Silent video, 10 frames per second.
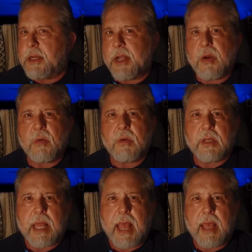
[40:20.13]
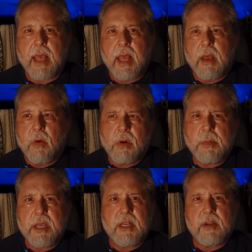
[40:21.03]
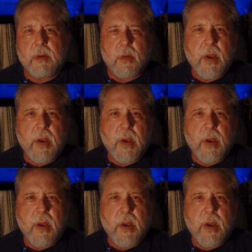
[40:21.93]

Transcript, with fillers: you know, what am I going to do?